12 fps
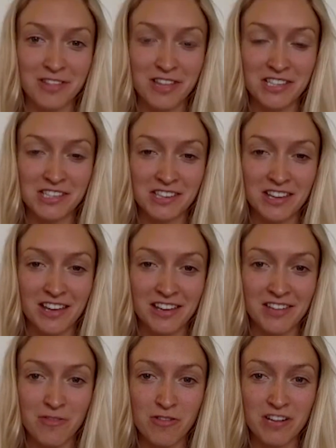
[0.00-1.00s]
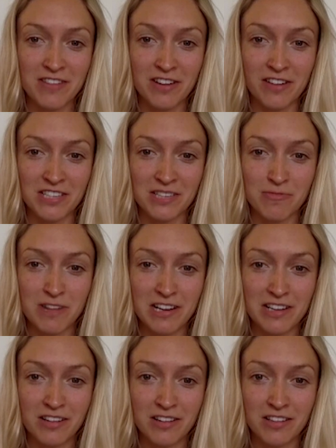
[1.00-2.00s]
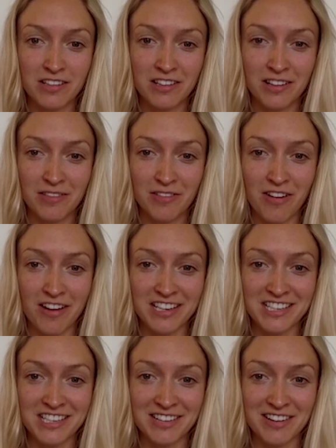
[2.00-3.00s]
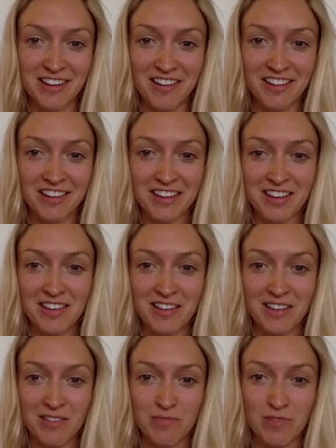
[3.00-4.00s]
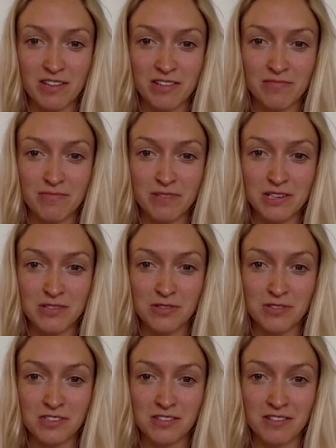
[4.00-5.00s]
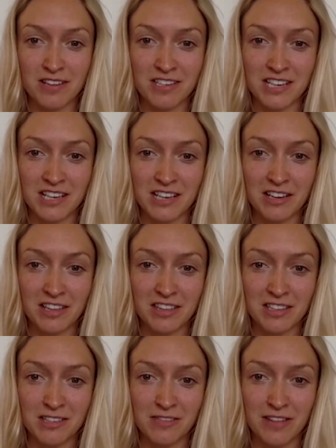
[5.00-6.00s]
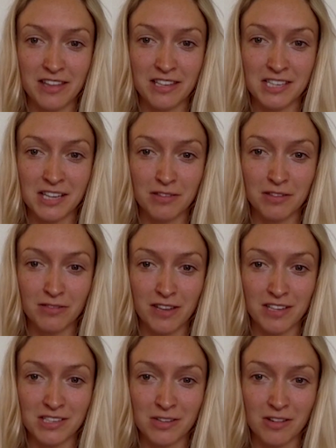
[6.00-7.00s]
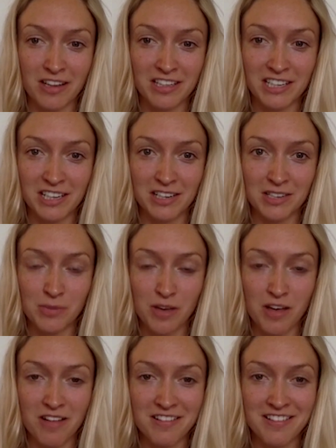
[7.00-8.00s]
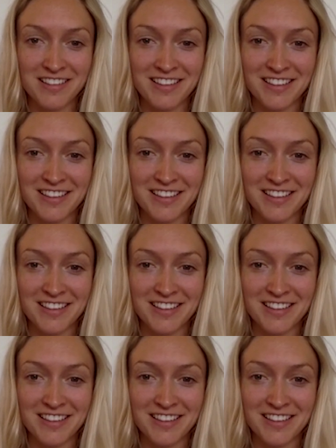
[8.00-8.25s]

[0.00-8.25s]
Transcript: Well, that's yeah, you've already given us some really good advice and. Uh and we can be sure to uh, take a look at the surveillance self defense online kit as well.